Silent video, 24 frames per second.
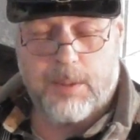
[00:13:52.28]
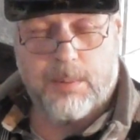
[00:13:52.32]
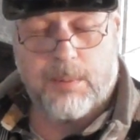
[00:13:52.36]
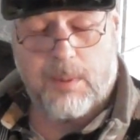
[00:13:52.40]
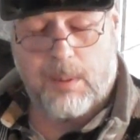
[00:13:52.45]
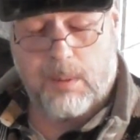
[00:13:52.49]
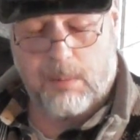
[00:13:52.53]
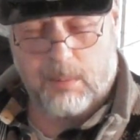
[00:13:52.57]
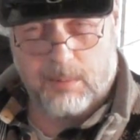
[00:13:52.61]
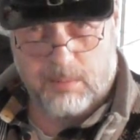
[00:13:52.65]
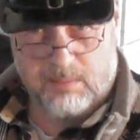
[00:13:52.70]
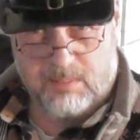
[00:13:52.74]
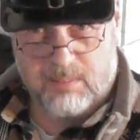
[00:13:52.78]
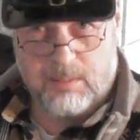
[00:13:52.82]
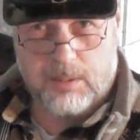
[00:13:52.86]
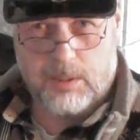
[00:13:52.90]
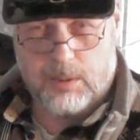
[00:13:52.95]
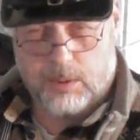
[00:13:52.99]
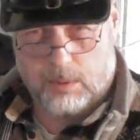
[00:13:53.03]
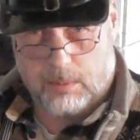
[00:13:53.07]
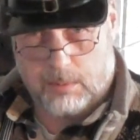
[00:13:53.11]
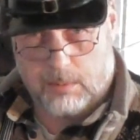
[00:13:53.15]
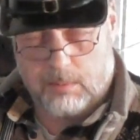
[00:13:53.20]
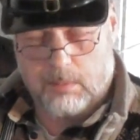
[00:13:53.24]
as well
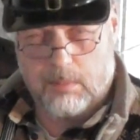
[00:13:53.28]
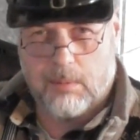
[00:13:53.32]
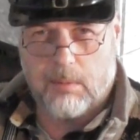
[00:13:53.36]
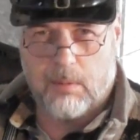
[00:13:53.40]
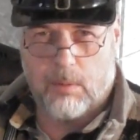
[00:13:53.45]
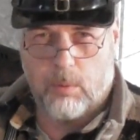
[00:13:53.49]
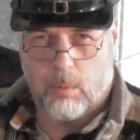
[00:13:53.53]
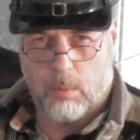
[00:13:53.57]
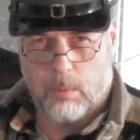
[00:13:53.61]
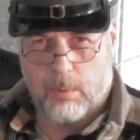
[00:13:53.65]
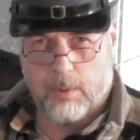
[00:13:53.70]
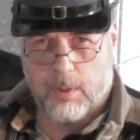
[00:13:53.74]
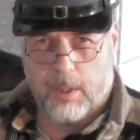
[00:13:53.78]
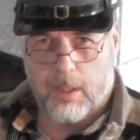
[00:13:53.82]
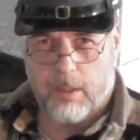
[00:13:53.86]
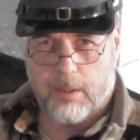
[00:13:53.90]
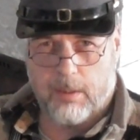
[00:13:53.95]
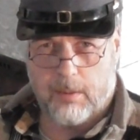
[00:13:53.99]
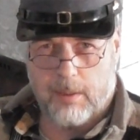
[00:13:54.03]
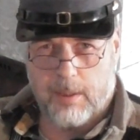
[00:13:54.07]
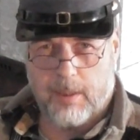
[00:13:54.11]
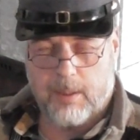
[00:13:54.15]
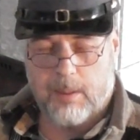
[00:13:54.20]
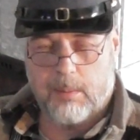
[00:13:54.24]
just hold on
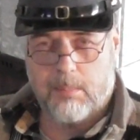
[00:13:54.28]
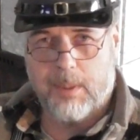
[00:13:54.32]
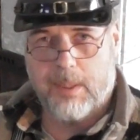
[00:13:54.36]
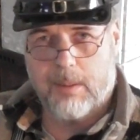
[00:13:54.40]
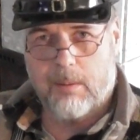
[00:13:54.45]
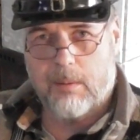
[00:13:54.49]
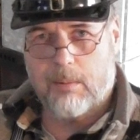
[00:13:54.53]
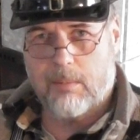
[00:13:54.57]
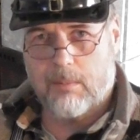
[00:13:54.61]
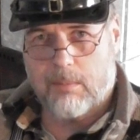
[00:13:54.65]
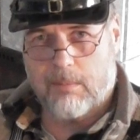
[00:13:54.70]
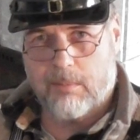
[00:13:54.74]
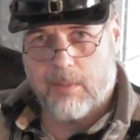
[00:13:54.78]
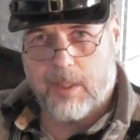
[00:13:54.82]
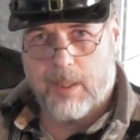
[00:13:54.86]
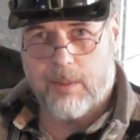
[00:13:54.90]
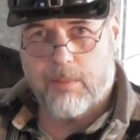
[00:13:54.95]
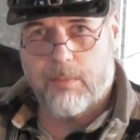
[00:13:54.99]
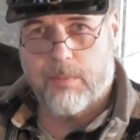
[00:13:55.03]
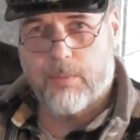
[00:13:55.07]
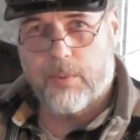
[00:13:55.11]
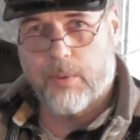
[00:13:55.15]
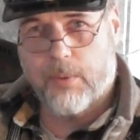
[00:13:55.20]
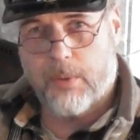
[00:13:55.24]
a little bit and
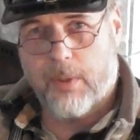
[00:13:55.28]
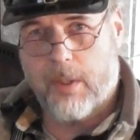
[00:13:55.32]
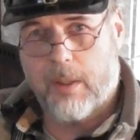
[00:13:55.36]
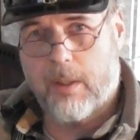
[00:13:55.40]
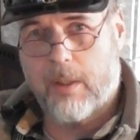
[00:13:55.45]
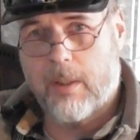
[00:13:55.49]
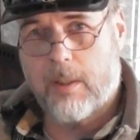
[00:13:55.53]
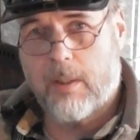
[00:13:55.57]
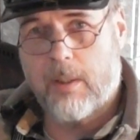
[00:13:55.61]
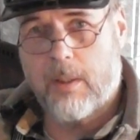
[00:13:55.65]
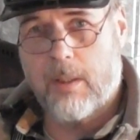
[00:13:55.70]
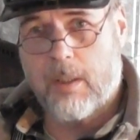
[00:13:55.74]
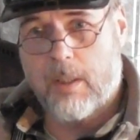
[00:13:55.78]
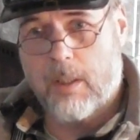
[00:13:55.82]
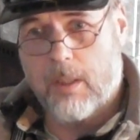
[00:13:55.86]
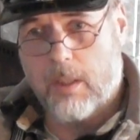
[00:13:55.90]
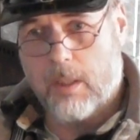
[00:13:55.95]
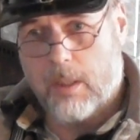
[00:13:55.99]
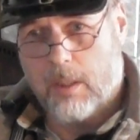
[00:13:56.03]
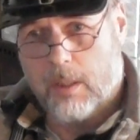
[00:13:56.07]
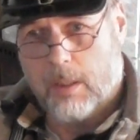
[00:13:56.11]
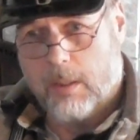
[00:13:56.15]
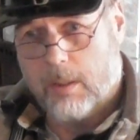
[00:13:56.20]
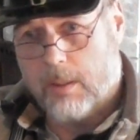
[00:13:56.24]
wait for the
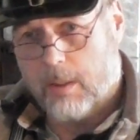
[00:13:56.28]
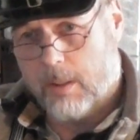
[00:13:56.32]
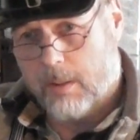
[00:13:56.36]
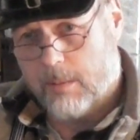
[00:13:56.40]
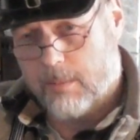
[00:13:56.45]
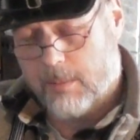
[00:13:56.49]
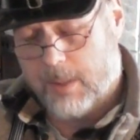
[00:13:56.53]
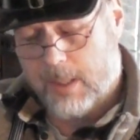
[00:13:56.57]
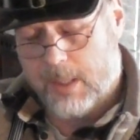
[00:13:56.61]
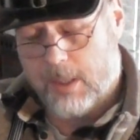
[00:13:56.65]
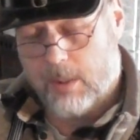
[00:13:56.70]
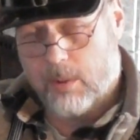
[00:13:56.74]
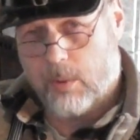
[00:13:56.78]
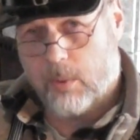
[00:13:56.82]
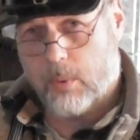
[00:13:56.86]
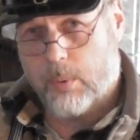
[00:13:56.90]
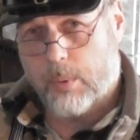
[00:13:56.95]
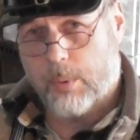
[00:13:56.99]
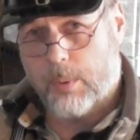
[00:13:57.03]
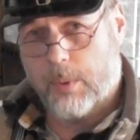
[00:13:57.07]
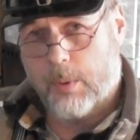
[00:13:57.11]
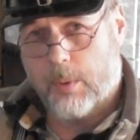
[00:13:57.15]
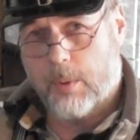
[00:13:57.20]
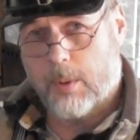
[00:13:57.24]

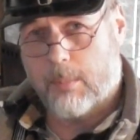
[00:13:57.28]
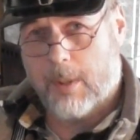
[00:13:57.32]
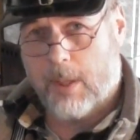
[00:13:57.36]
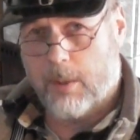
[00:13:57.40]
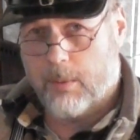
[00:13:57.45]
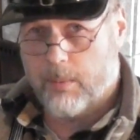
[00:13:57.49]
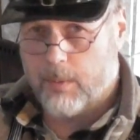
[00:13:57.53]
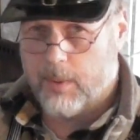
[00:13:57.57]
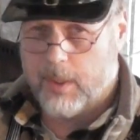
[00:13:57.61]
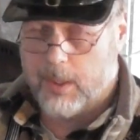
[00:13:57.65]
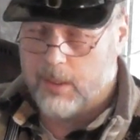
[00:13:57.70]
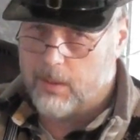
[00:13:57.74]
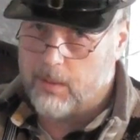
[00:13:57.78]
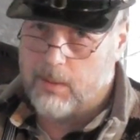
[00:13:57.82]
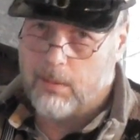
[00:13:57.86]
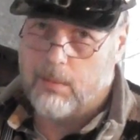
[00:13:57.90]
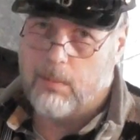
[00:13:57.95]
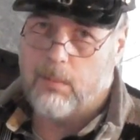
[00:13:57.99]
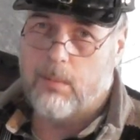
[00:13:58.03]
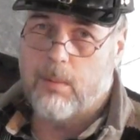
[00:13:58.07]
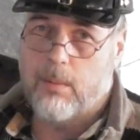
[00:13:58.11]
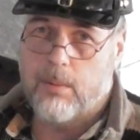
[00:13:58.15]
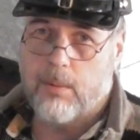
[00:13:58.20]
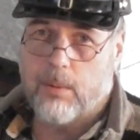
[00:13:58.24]
video to come out, and then
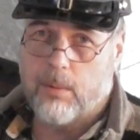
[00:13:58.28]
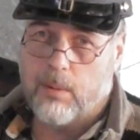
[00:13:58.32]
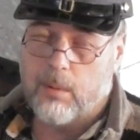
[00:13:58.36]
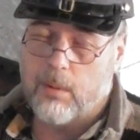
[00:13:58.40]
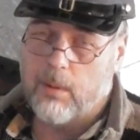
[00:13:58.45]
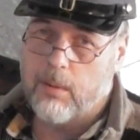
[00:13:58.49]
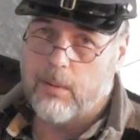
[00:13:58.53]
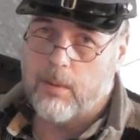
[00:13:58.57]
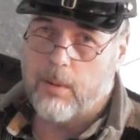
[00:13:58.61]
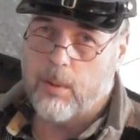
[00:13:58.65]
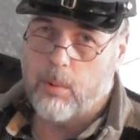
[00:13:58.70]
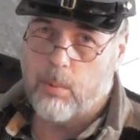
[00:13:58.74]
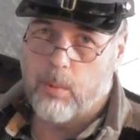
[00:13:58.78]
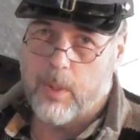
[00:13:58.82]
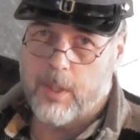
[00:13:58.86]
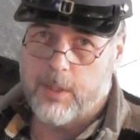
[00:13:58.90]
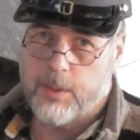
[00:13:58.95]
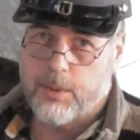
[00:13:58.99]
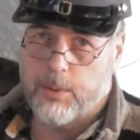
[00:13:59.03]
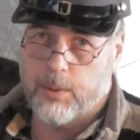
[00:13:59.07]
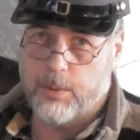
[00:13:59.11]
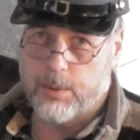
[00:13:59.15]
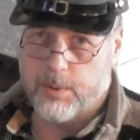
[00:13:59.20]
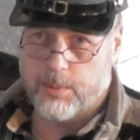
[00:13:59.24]
all your
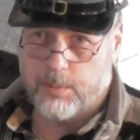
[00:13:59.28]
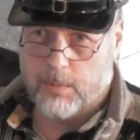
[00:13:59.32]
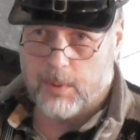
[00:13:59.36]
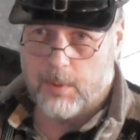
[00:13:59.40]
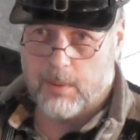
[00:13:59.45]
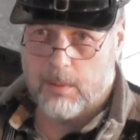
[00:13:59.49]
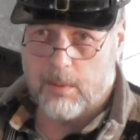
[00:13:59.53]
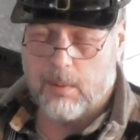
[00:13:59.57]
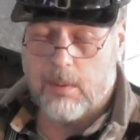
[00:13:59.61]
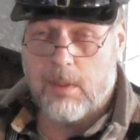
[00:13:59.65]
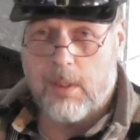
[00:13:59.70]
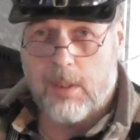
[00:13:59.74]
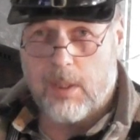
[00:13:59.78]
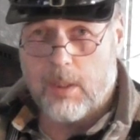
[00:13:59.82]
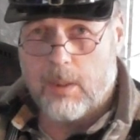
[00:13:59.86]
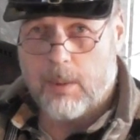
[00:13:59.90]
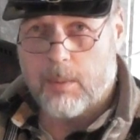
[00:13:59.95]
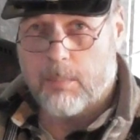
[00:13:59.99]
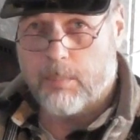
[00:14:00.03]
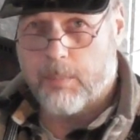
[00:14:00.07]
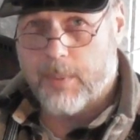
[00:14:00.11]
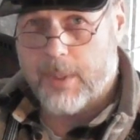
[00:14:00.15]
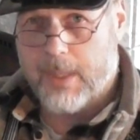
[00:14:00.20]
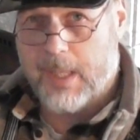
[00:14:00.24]
questions will
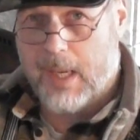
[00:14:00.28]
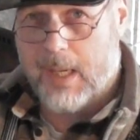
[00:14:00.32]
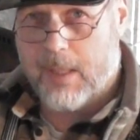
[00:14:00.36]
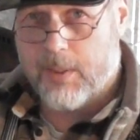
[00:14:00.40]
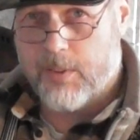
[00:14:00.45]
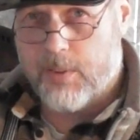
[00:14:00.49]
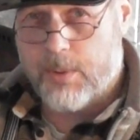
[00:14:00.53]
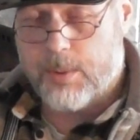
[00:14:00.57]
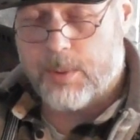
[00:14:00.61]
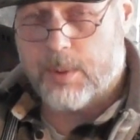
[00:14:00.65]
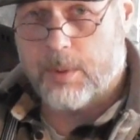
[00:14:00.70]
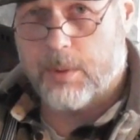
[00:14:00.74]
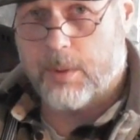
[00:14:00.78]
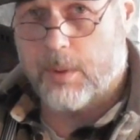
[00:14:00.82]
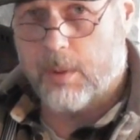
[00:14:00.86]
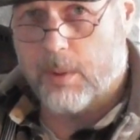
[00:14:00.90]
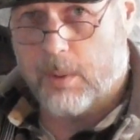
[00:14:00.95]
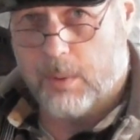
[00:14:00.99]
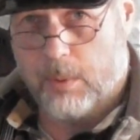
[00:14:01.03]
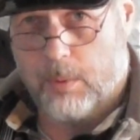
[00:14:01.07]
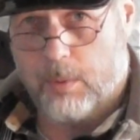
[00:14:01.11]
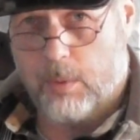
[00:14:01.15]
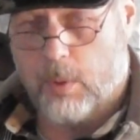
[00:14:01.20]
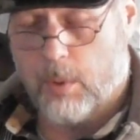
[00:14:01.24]
be answered,
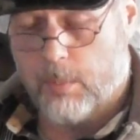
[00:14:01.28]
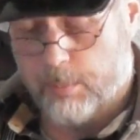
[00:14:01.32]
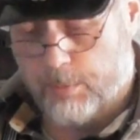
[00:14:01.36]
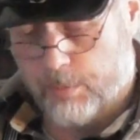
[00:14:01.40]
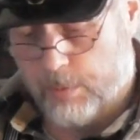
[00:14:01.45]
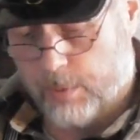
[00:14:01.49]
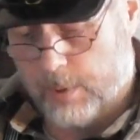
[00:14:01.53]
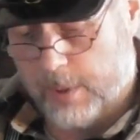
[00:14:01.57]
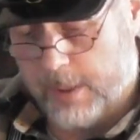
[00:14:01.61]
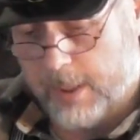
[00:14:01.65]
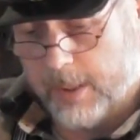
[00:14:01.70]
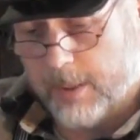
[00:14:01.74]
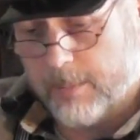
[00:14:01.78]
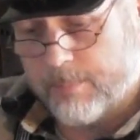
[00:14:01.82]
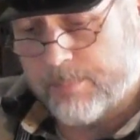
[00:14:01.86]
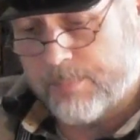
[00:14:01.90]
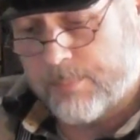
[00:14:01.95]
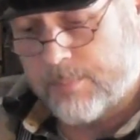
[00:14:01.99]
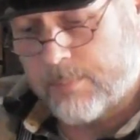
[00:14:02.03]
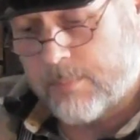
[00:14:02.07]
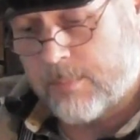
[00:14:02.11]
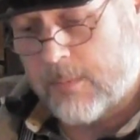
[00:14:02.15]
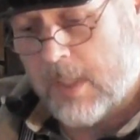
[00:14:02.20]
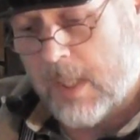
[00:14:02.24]
hopefully.
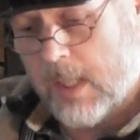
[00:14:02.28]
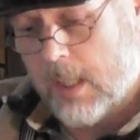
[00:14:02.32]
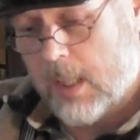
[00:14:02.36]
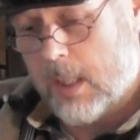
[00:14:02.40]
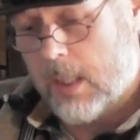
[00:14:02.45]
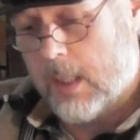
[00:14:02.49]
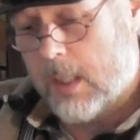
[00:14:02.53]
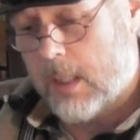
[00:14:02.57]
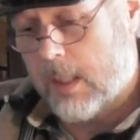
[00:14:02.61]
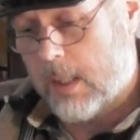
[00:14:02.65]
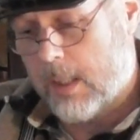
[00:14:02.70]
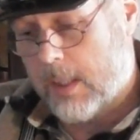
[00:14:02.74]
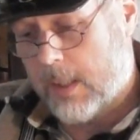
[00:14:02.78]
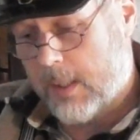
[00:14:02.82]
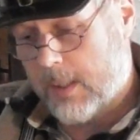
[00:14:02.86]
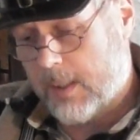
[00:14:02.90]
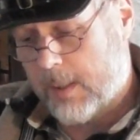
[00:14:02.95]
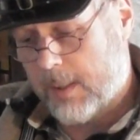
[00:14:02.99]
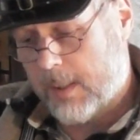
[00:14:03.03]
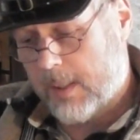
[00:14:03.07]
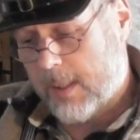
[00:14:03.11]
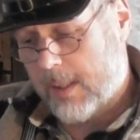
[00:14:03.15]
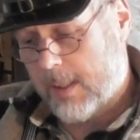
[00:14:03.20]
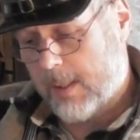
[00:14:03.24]

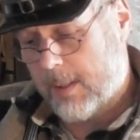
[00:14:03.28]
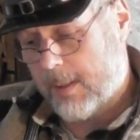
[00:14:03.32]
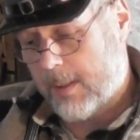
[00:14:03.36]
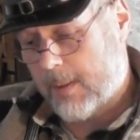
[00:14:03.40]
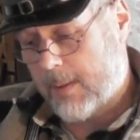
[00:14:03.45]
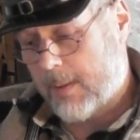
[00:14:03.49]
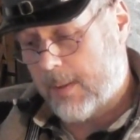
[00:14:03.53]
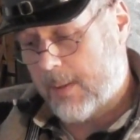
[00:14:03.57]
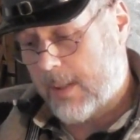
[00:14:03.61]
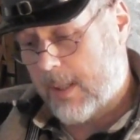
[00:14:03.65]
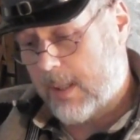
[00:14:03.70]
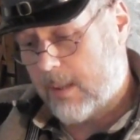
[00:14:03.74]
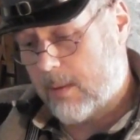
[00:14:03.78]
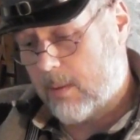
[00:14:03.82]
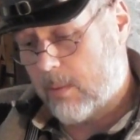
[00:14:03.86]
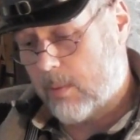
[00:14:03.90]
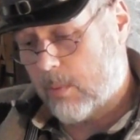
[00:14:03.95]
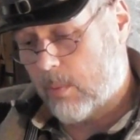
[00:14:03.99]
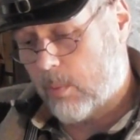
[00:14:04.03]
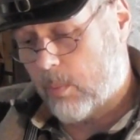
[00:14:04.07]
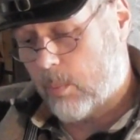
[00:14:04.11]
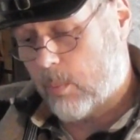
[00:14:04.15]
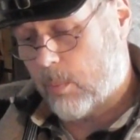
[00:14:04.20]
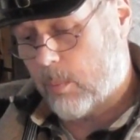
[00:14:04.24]
And then
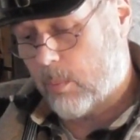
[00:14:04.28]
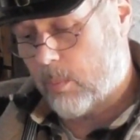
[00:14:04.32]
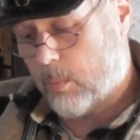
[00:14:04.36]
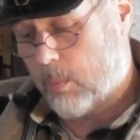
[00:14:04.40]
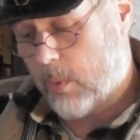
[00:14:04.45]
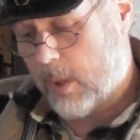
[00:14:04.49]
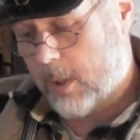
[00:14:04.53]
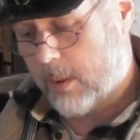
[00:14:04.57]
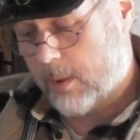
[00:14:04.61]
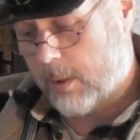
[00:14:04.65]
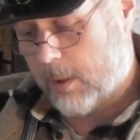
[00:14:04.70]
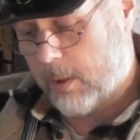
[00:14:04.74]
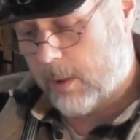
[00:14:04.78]
what